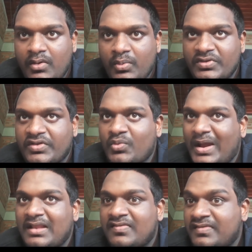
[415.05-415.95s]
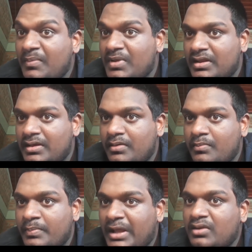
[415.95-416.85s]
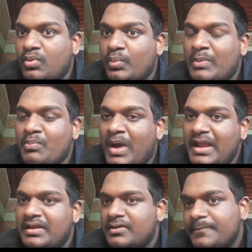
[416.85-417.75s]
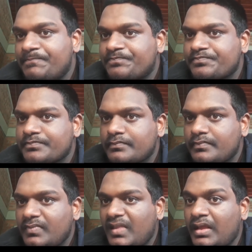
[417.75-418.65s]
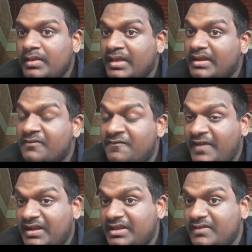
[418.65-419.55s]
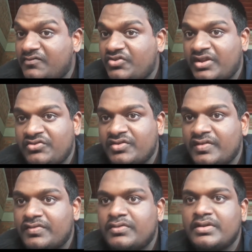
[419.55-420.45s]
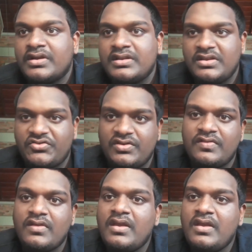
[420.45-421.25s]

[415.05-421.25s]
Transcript: which is quite similar, but with minor yet effective changes to the conditions